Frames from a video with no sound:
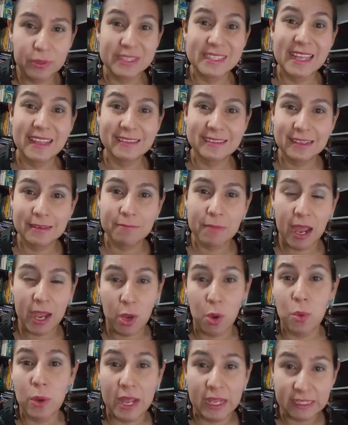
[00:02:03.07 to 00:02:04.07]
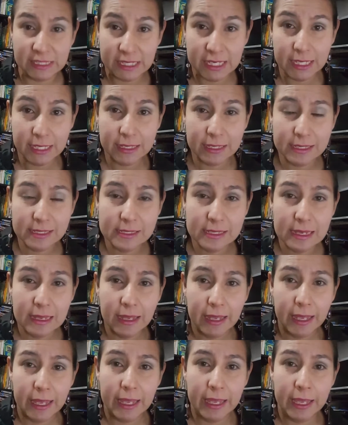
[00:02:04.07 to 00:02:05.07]
presenting my own ideas,
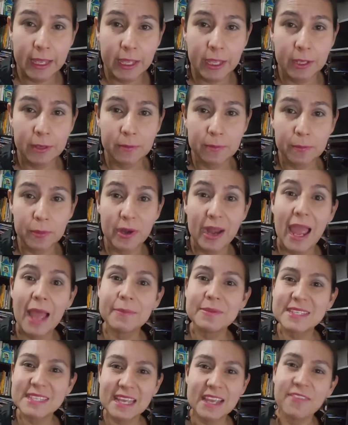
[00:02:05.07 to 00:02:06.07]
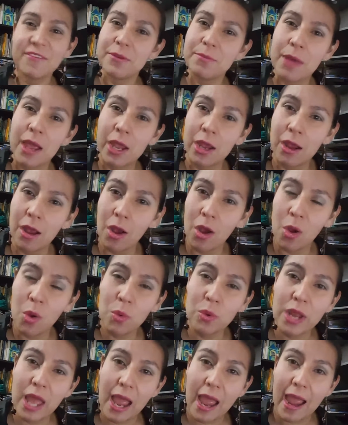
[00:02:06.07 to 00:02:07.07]
and perhaps even my
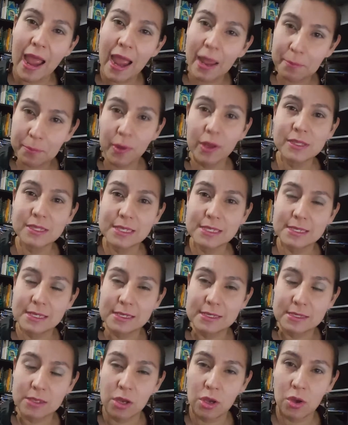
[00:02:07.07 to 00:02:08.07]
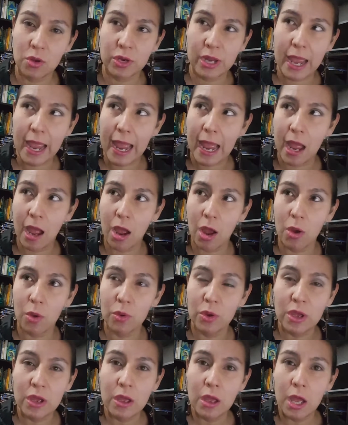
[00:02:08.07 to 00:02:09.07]
own hypothesis on
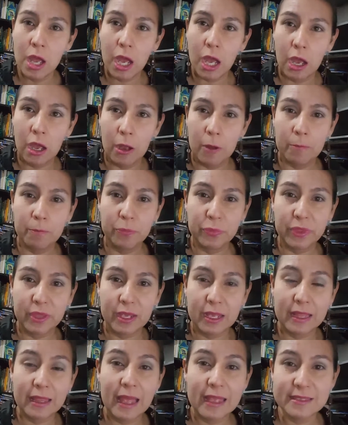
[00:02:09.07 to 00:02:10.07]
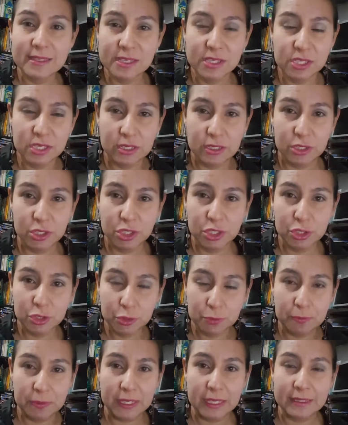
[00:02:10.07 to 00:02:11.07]
how classes
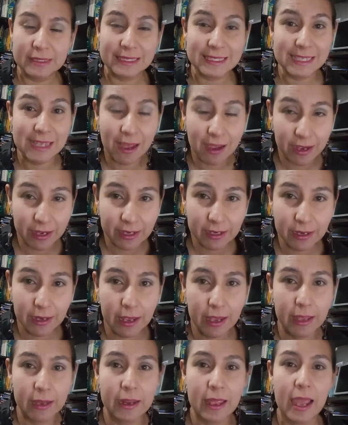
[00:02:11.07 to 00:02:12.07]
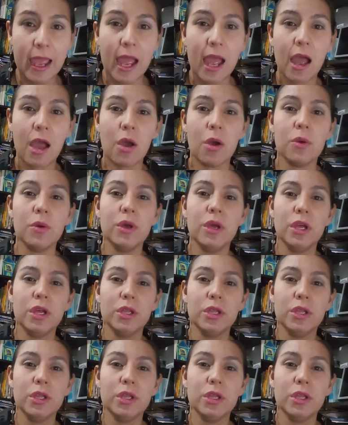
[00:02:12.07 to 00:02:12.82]
should be designed and how